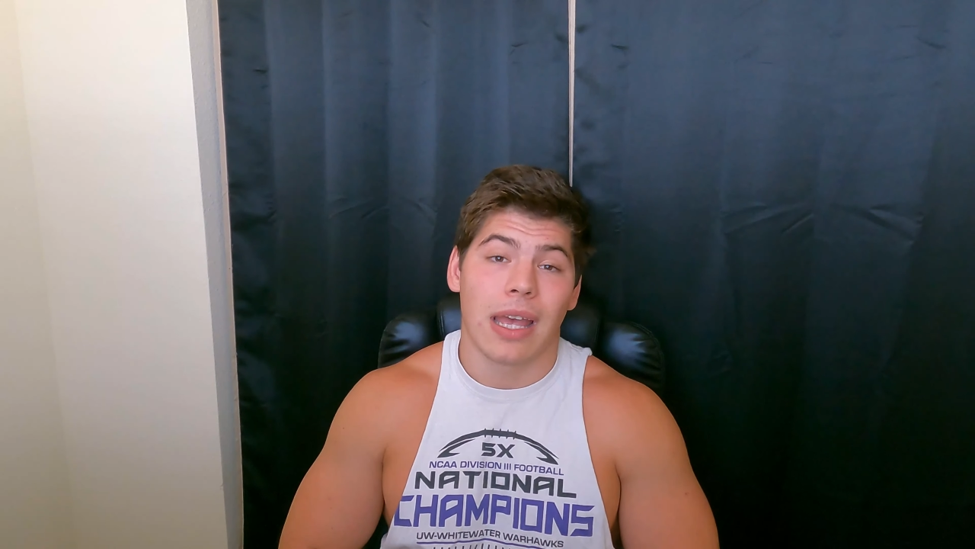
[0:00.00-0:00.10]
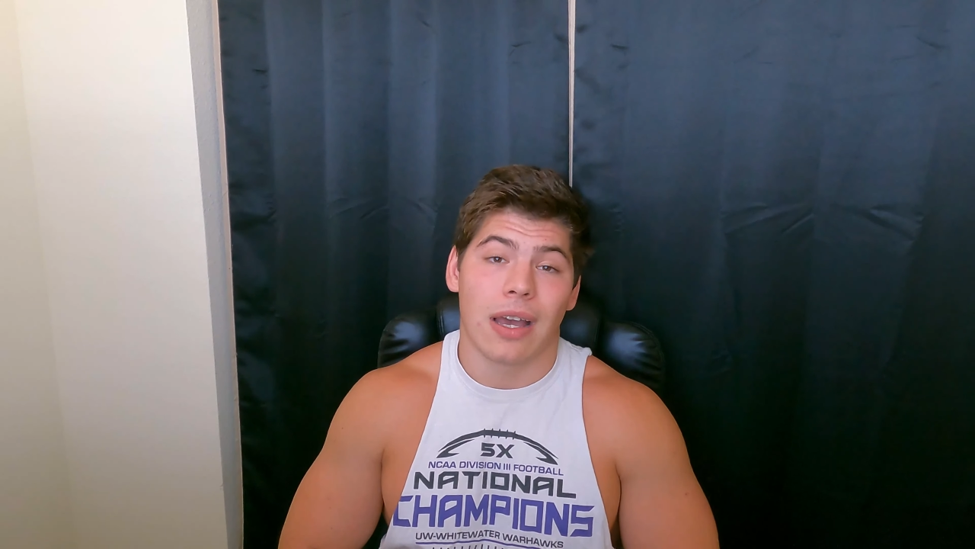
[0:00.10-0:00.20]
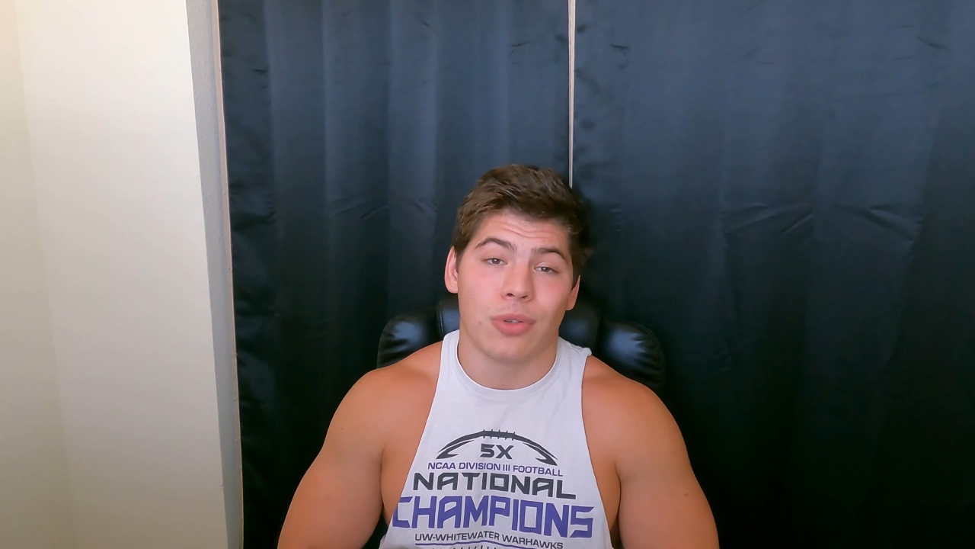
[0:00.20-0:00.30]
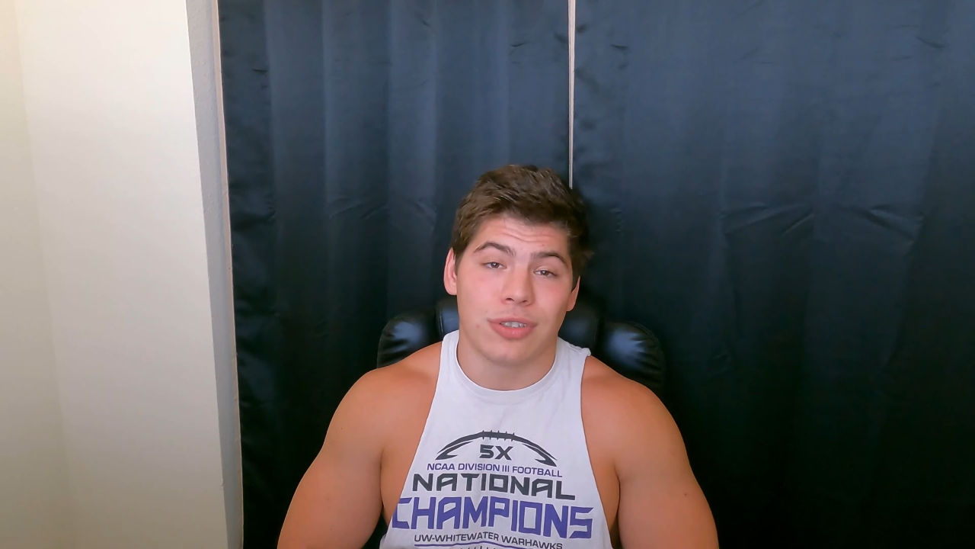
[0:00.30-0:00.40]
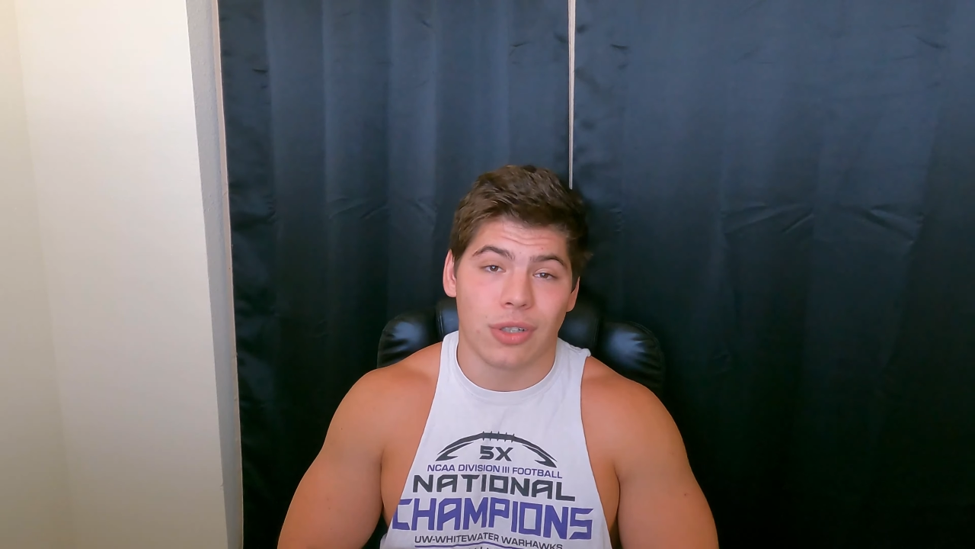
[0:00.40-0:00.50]

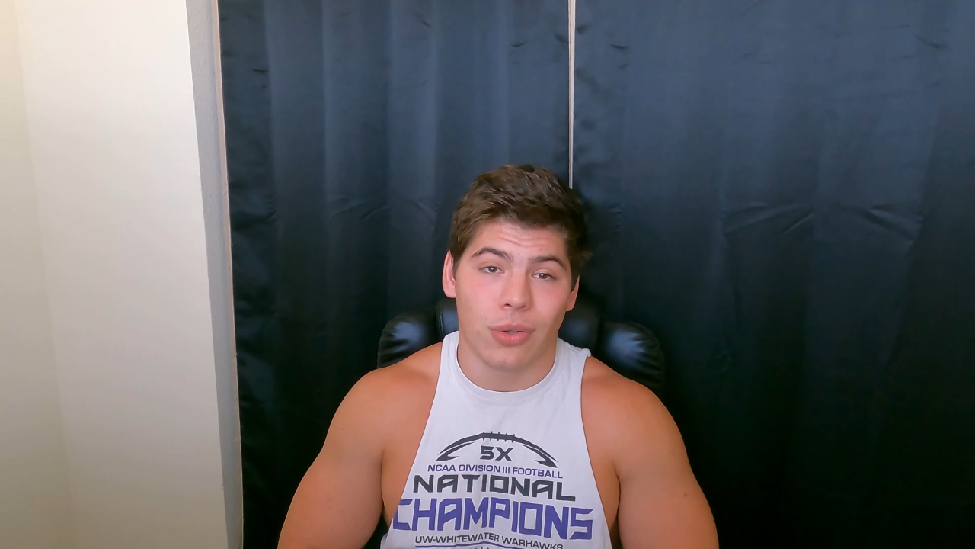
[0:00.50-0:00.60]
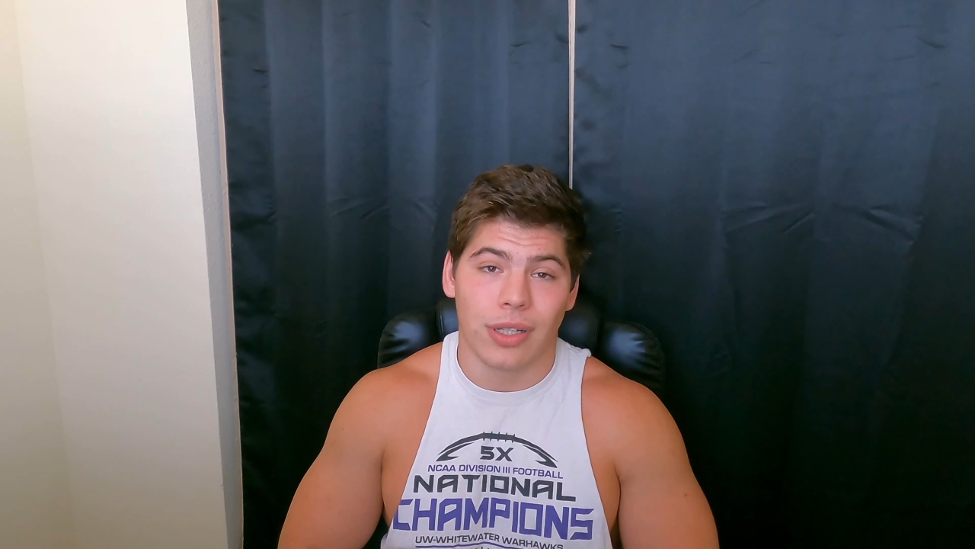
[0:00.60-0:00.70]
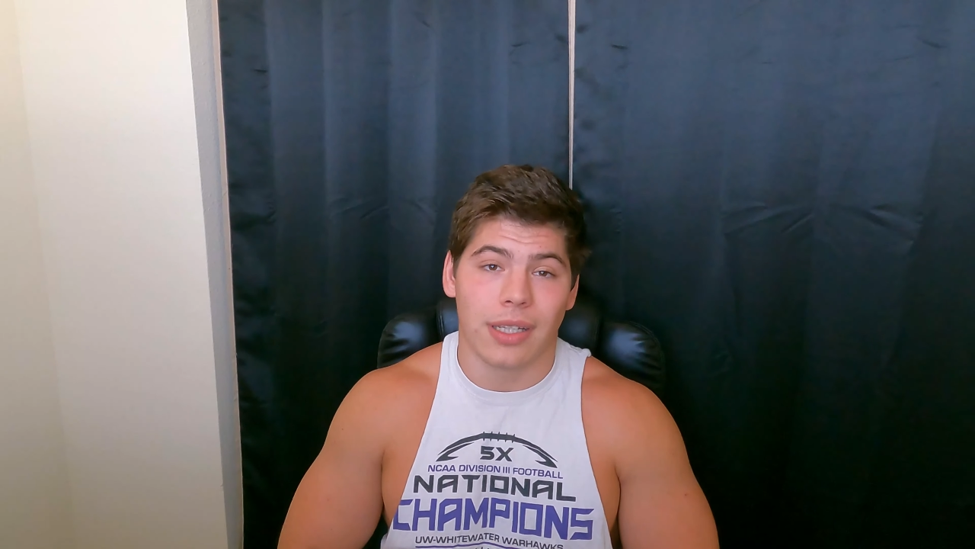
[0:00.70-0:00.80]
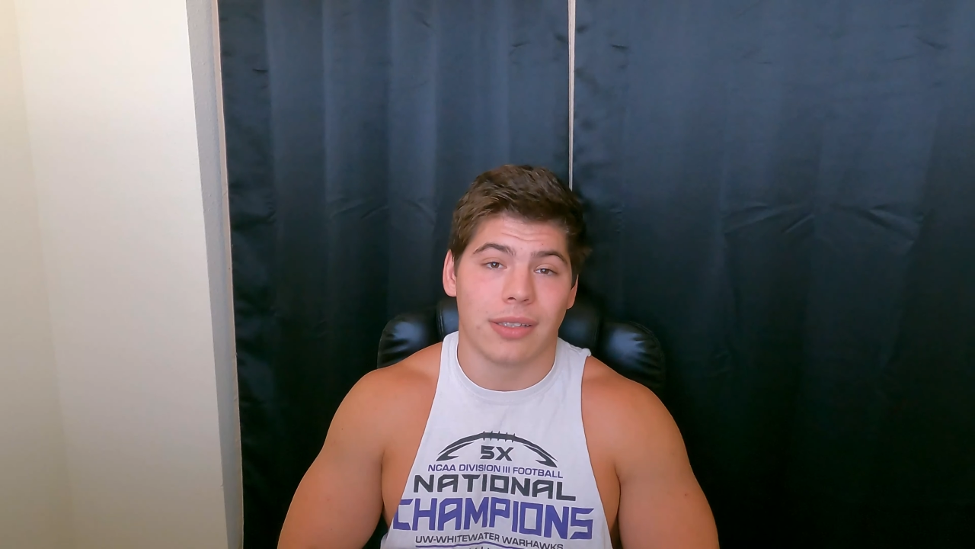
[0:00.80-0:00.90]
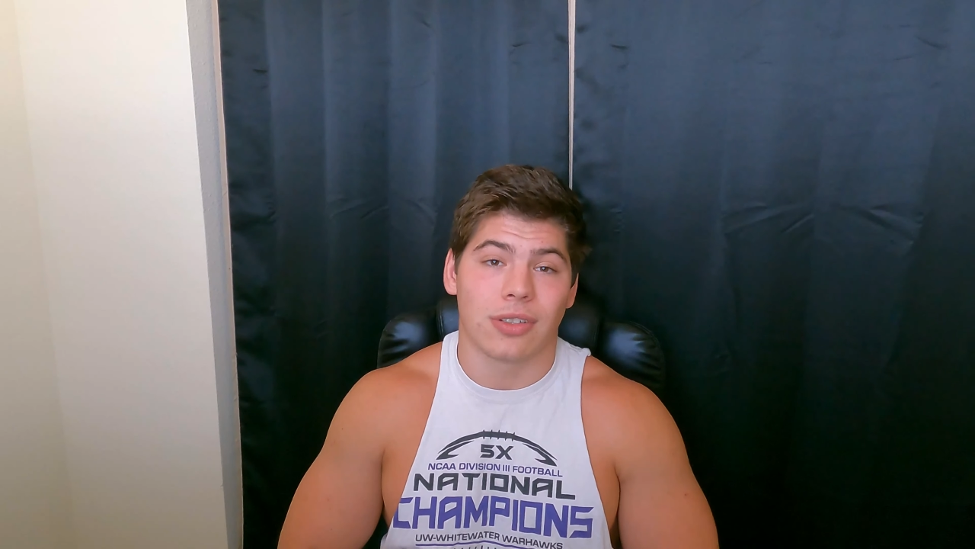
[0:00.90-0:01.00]
how it's
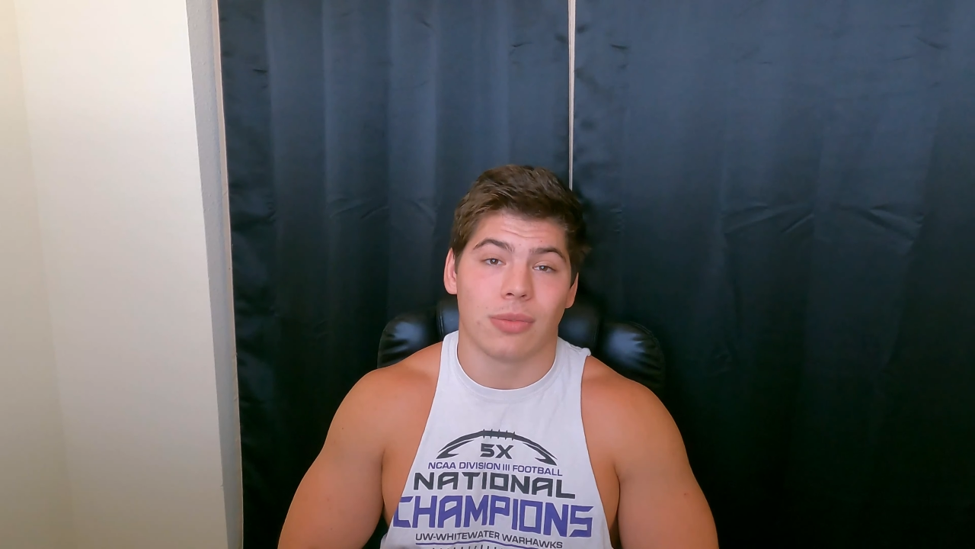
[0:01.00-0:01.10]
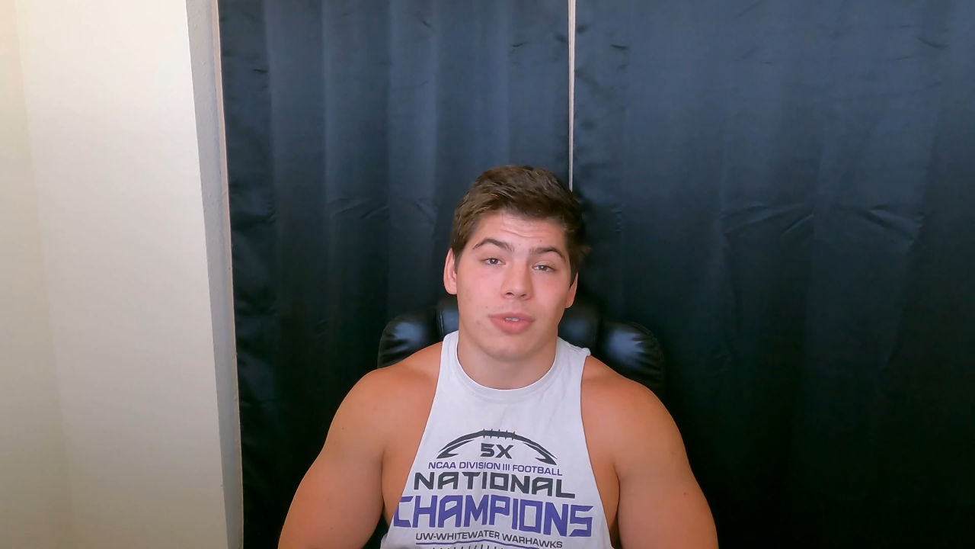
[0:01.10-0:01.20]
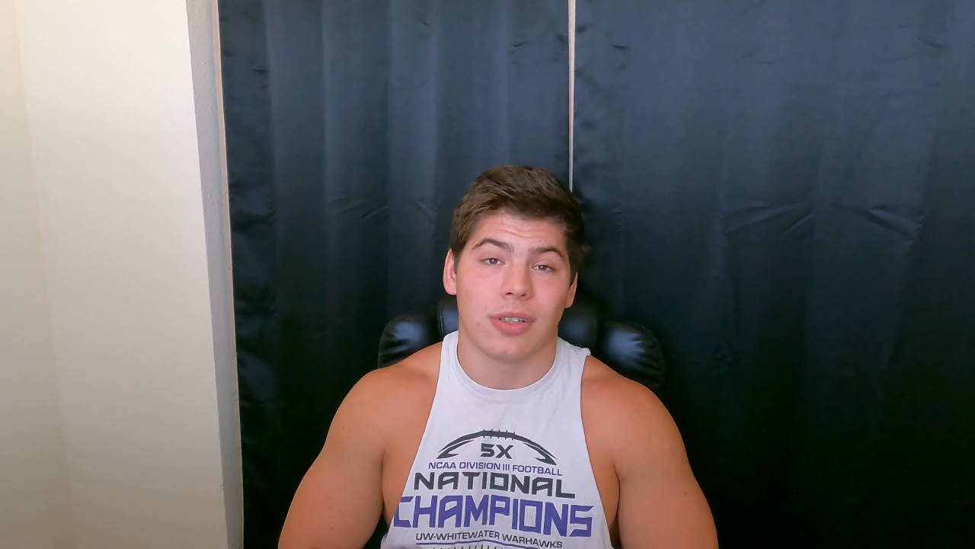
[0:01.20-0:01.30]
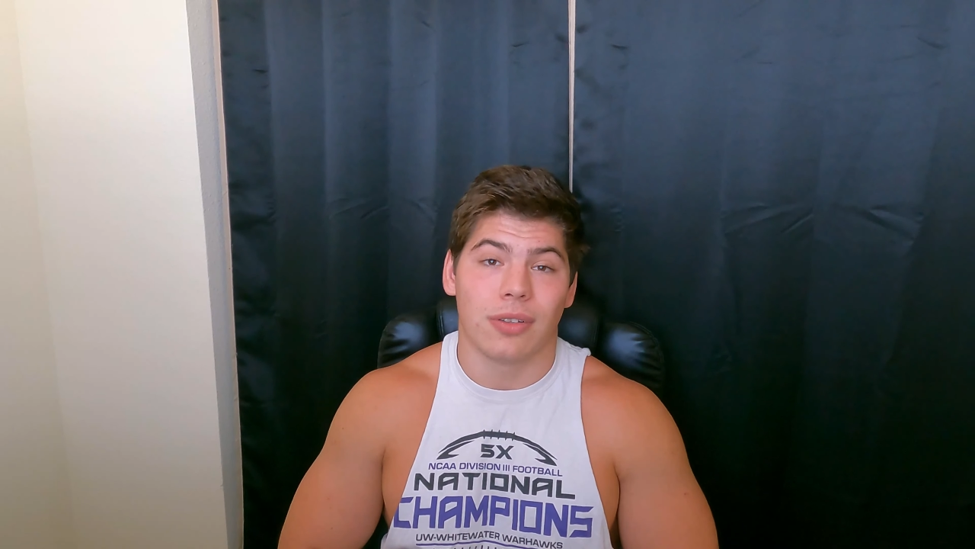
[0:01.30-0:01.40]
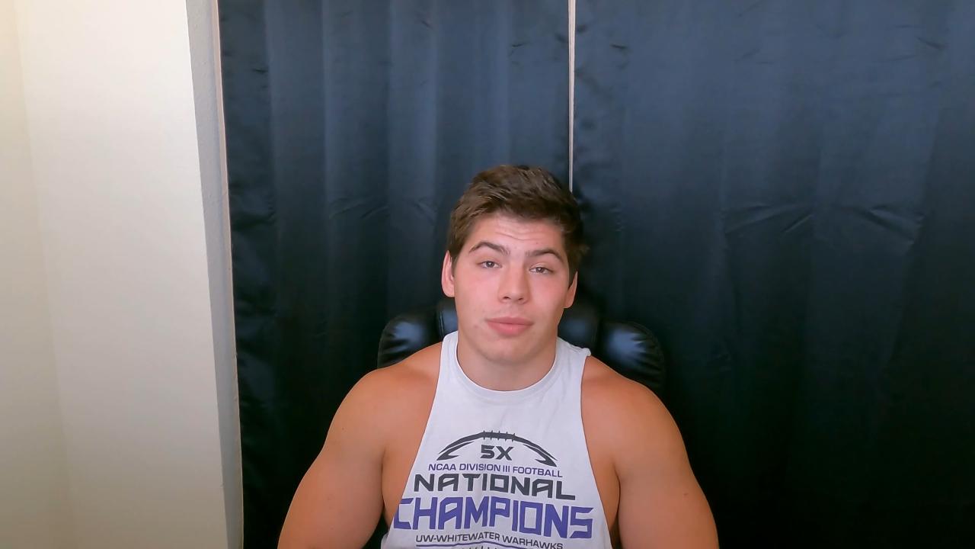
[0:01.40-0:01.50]
going in
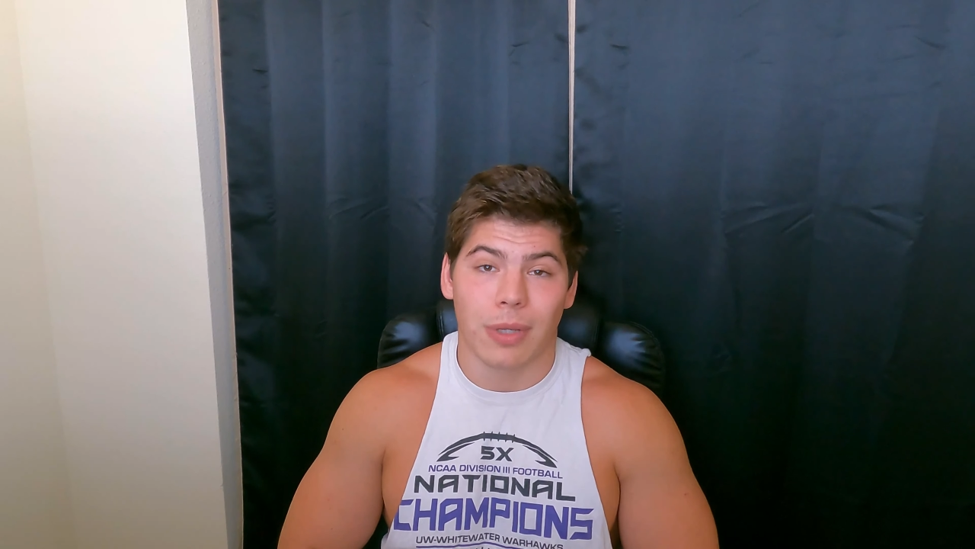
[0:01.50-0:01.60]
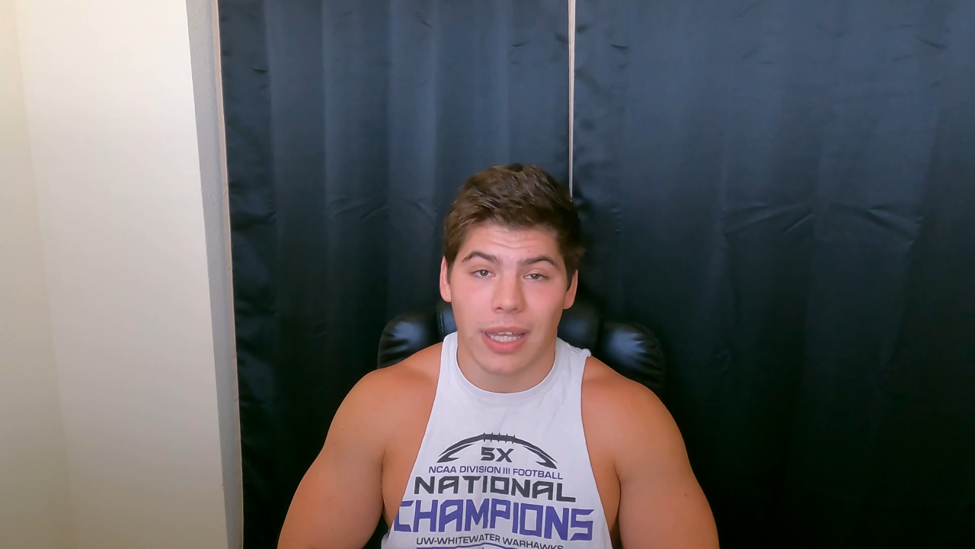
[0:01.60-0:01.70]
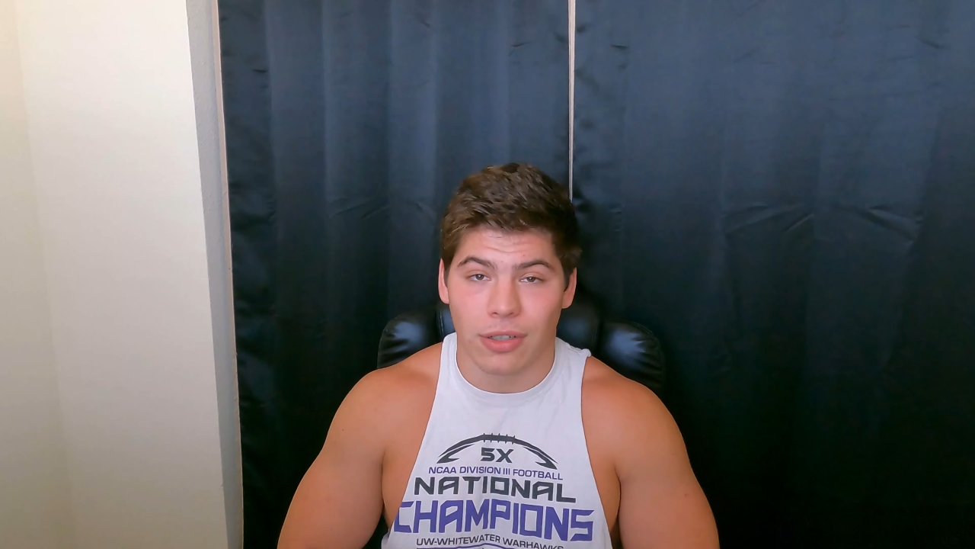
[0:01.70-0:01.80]
terms of my